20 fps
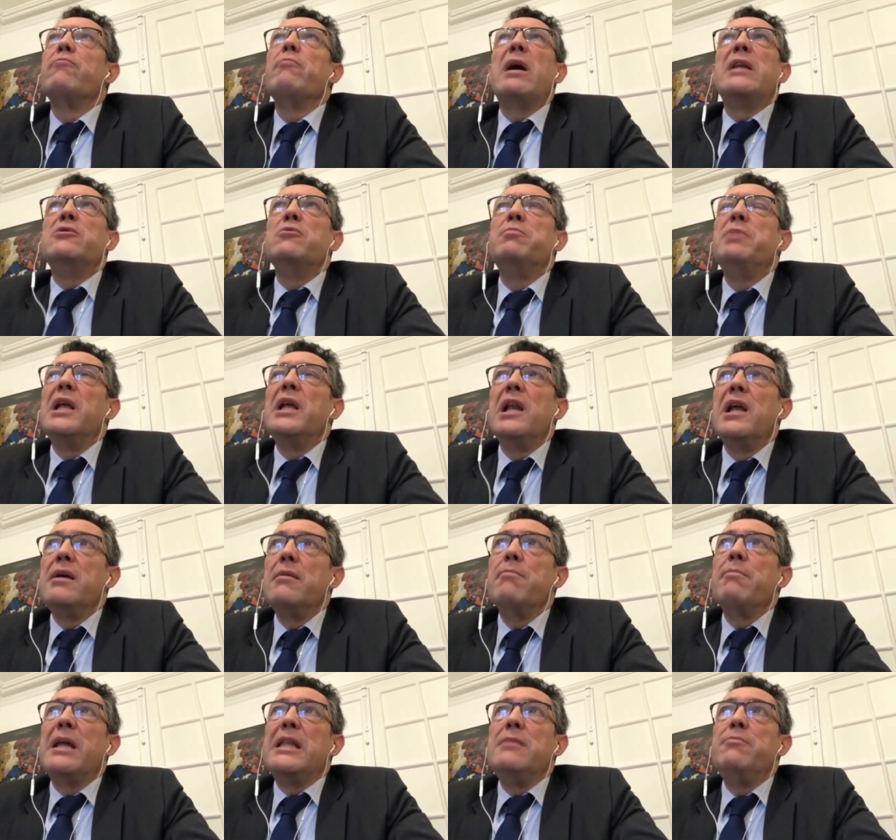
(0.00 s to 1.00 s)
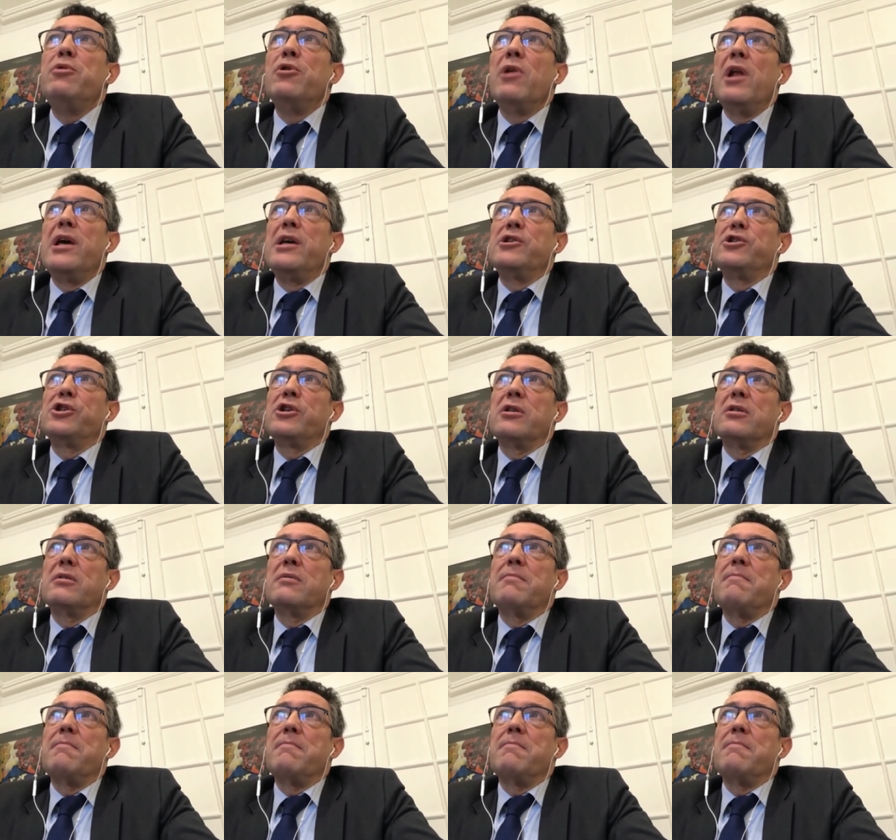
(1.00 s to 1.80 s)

manipula manipulation?